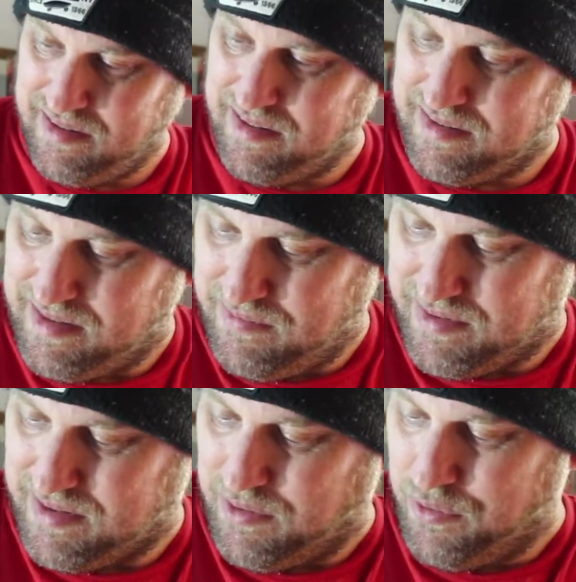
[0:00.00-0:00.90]
Let's see,
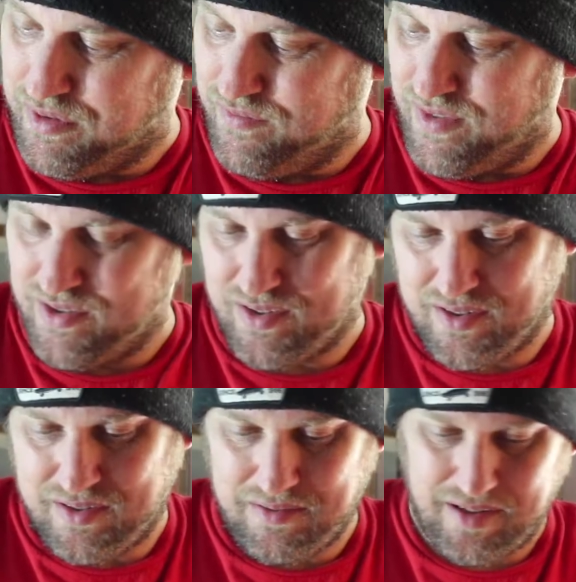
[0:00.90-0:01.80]
what's it? Oath of
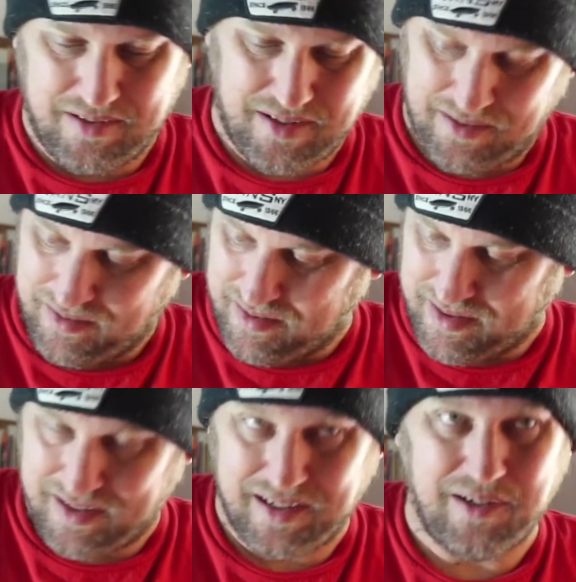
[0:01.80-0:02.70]
Vengeance, they say, because
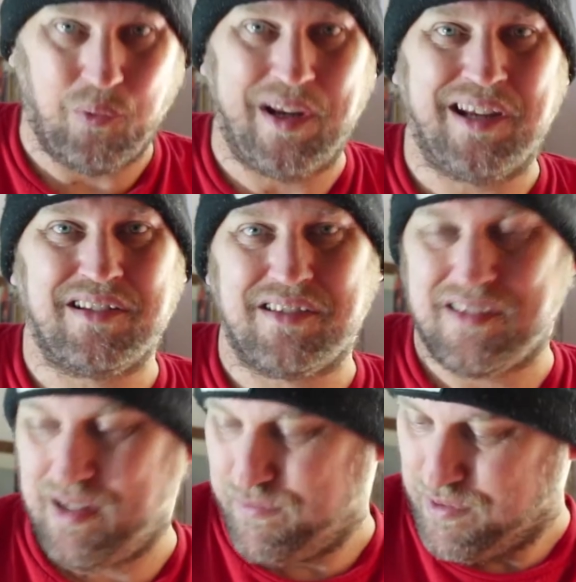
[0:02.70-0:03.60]
they can get wings and
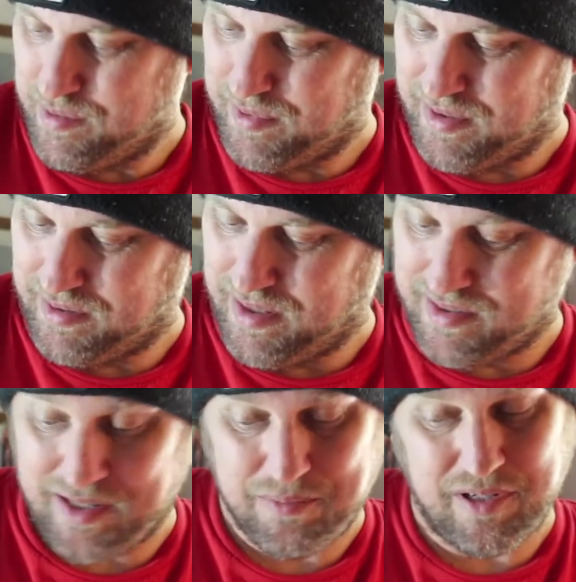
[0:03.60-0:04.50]
stuff or something like that.
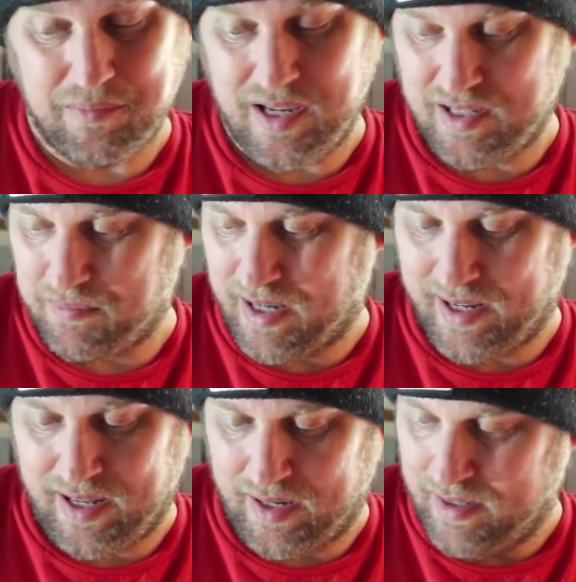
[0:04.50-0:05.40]
Sounds pretty amazing, but I
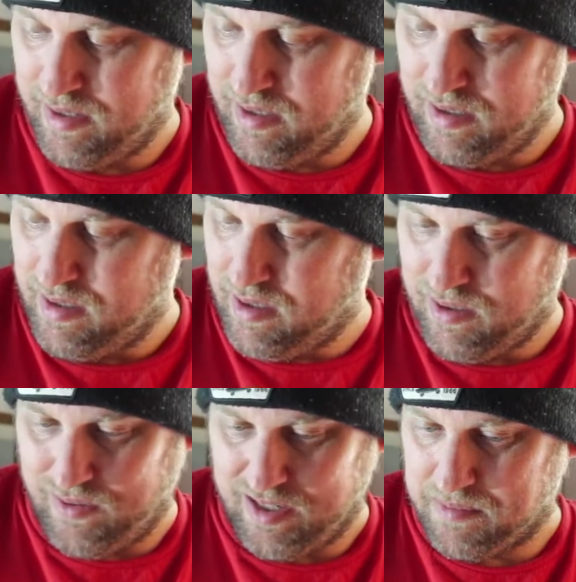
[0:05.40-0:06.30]
gotta
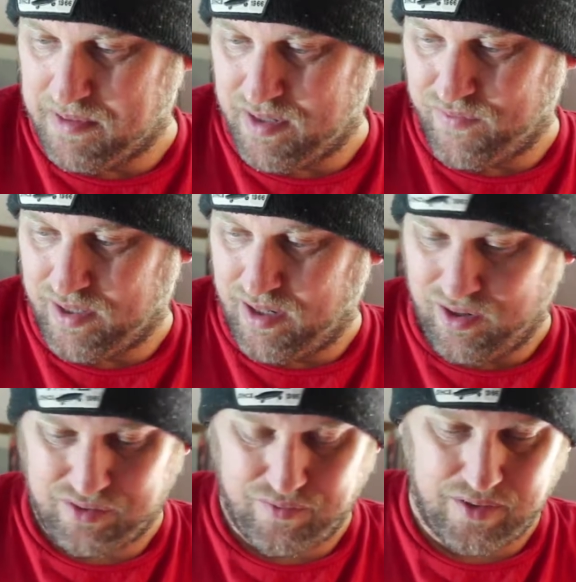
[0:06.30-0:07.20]
create a specific
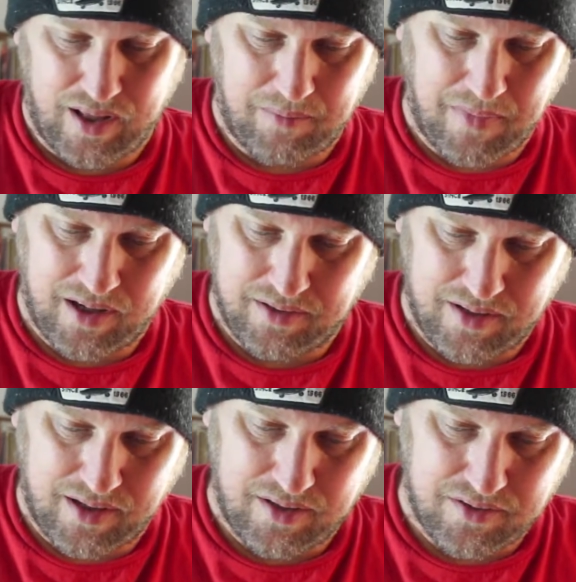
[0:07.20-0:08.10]
character for that. My
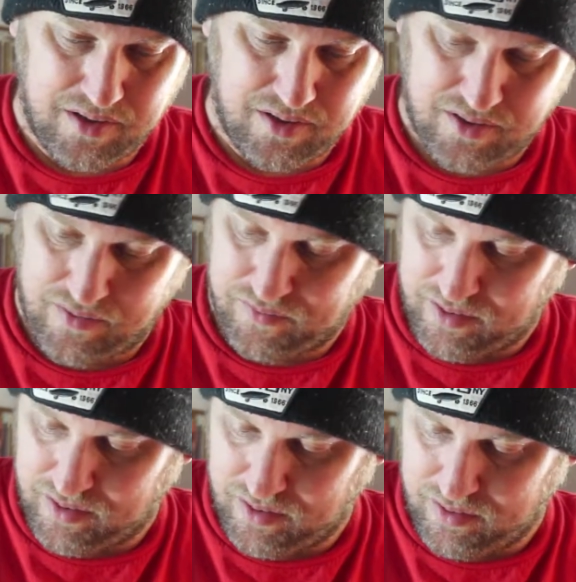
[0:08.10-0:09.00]
tendency is
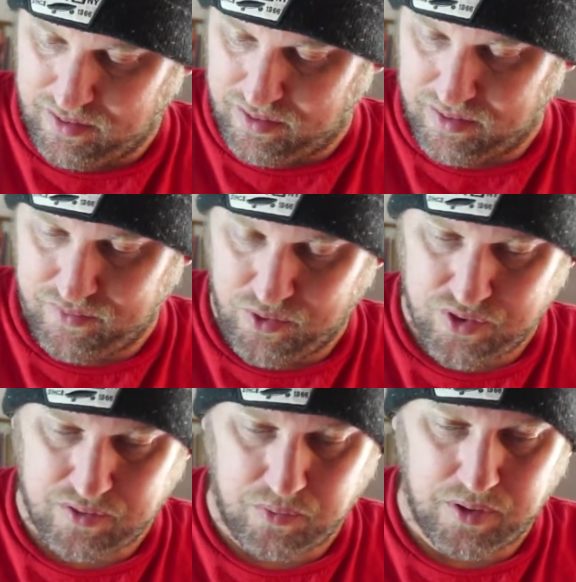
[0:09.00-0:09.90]
definitely the
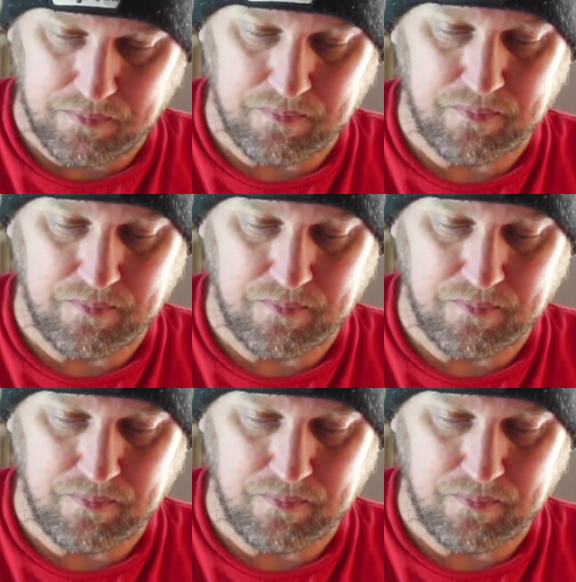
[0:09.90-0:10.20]
devotion one.